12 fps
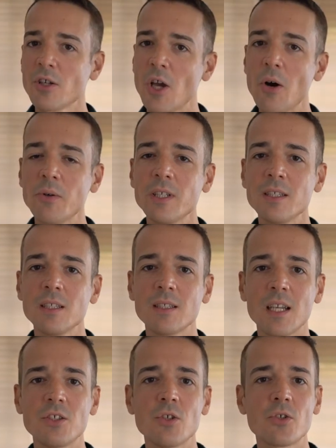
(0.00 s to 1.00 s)
code
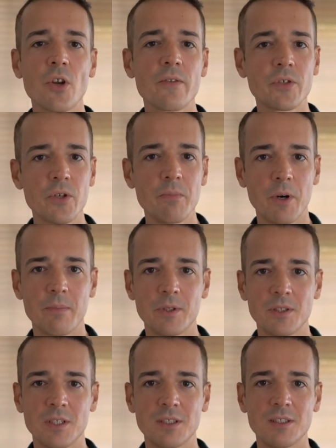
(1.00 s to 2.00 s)
indentation serves 2
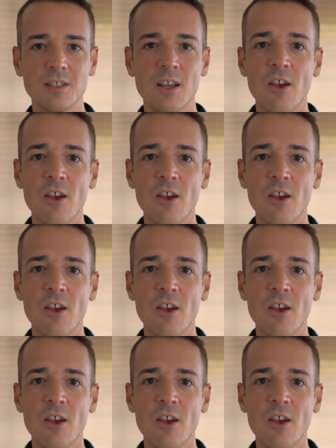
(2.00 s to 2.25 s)
purposes.